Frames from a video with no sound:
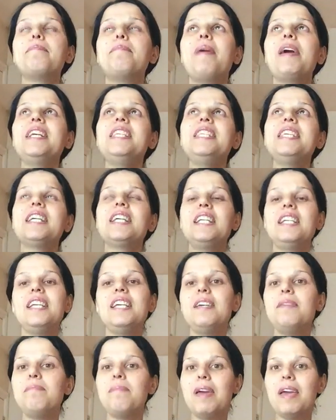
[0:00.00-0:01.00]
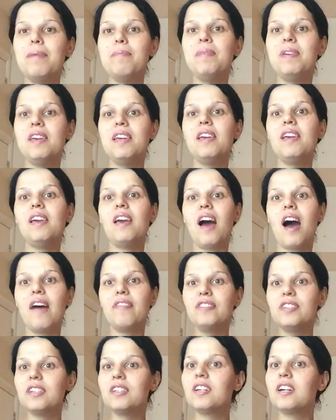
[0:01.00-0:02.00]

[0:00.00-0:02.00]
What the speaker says: Basically maybe after